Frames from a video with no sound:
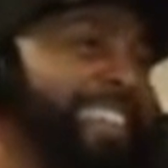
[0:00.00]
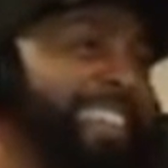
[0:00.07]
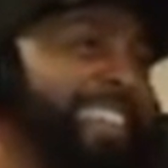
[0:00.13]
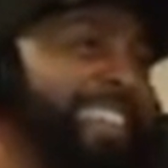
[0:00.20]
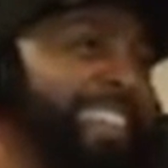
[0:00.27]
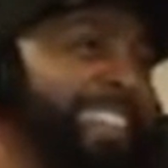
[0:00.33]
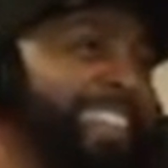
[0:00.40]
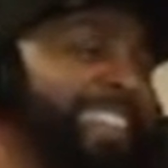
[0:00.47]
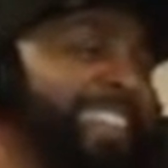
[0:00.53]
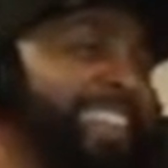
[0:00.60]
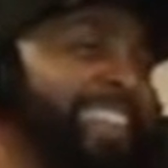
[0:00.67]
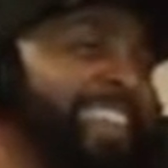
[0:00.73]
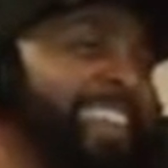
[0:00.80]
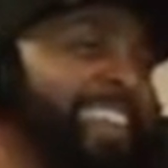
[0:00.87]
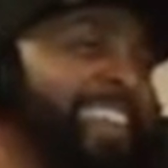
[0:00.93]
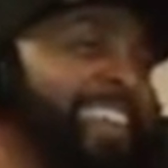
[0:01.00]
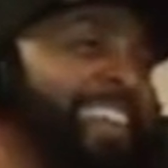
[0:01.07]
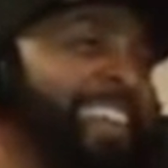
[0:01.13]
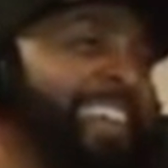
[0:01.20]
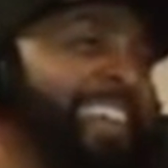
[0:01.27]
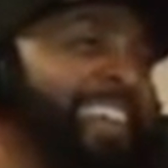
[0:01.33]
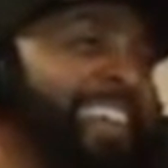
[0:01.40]

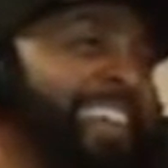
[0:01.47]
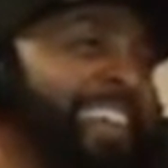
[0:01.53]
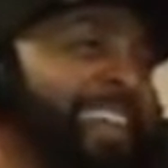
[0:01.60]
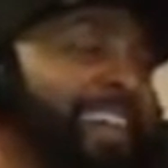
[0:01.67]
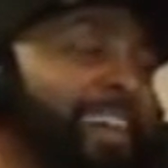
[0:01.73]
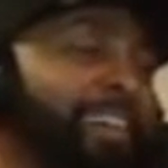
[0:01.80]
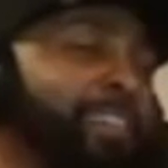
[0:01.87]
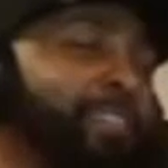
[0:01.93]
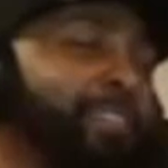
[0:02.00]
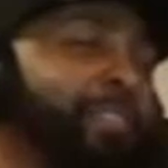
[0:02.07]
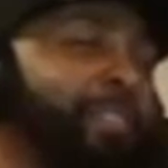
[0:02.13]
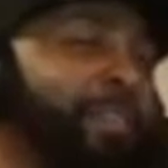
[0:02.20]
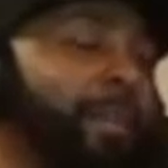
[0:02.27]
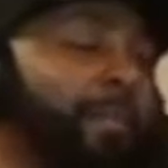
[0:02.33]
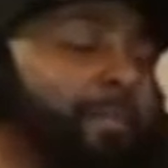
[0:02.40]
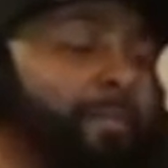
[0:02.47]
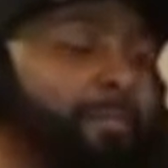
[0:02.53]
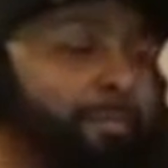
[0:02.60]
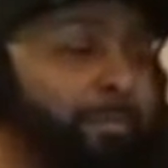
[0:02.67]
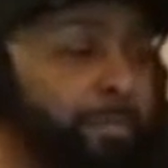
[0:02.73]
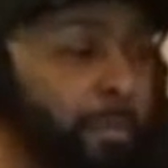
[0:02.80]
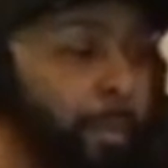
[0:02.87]

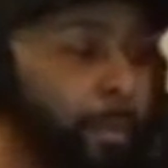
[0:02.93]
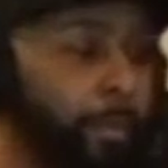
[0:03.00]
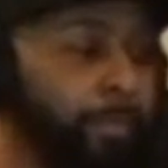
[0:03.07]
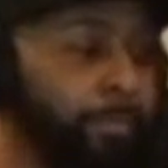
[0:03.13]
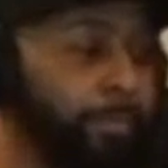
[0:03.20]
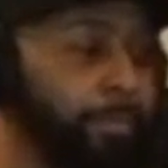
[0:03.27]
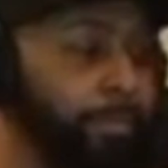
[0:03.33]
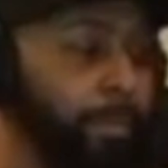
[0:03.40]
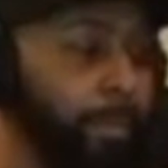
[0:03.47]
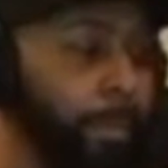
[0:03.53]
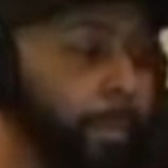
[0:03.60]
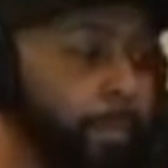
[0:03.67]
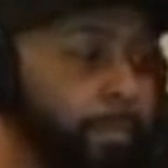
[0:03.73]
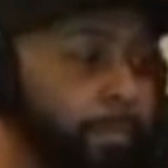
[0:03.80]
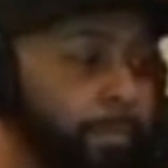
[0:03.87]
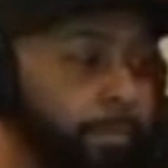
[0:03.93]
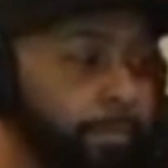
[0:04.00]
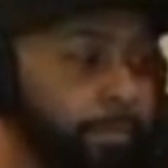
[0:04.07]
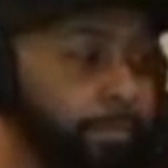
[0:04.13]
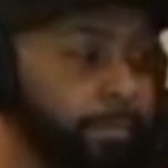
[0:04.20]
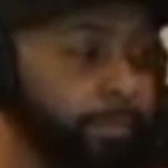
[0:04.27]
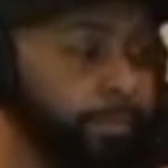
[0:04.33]

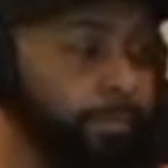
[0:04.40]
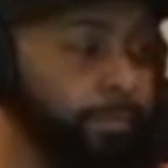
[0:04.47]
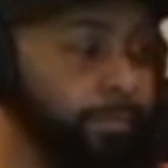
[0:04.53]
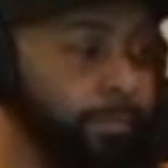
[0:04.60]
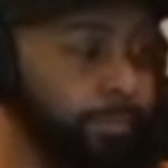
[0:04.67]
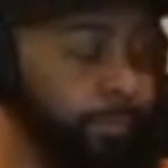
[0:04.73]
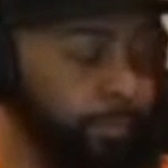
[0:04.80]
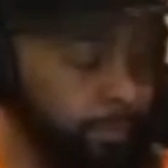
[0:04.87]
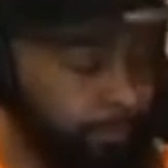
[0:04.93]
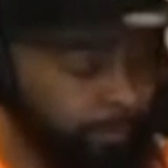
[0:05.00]
No words are spoken by the person on screen.